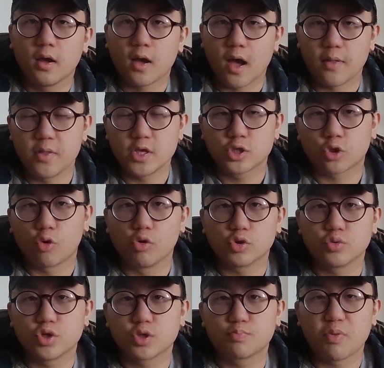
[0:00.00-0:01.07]
And these thoughts
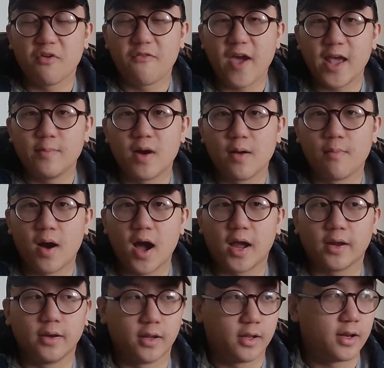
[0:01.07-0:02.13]
would just pervade my
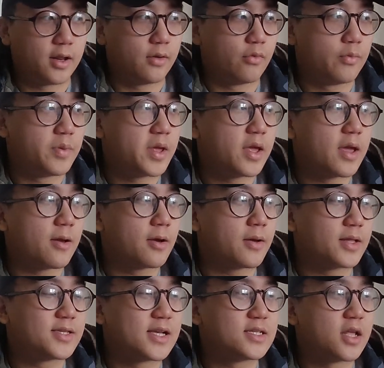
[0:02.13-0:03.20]
mind, and it would be
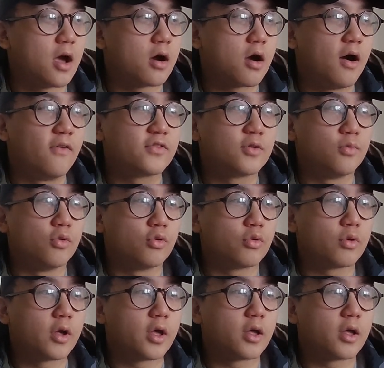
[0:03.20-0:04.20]
intensely uncomfortable